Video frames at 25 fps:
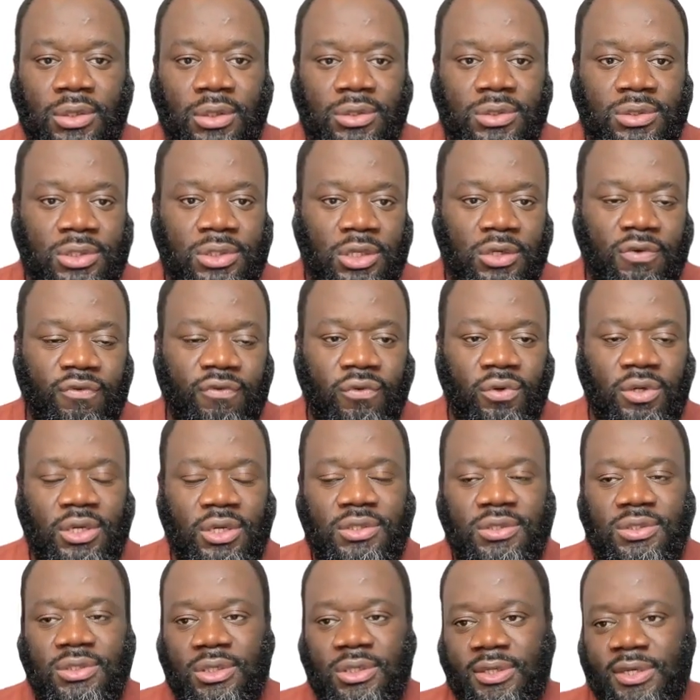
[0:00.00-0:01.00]
stateful
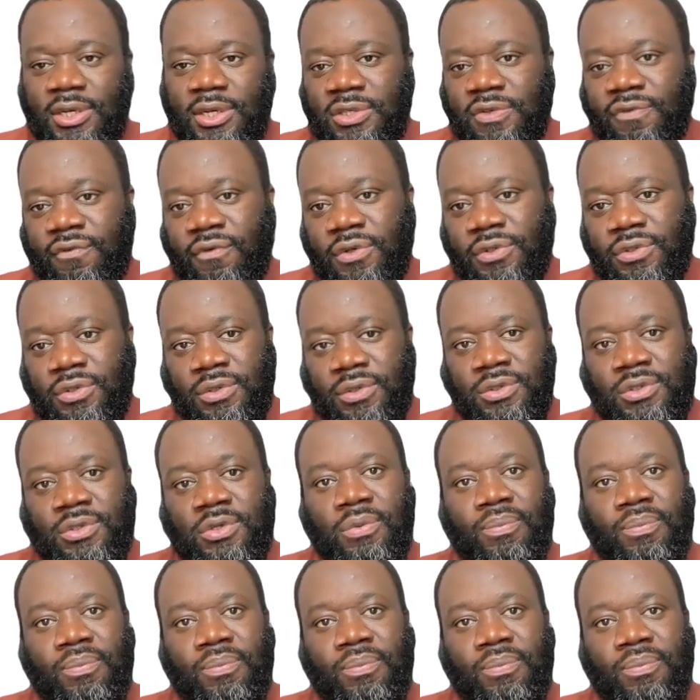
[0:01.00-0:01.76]
and stateless functions,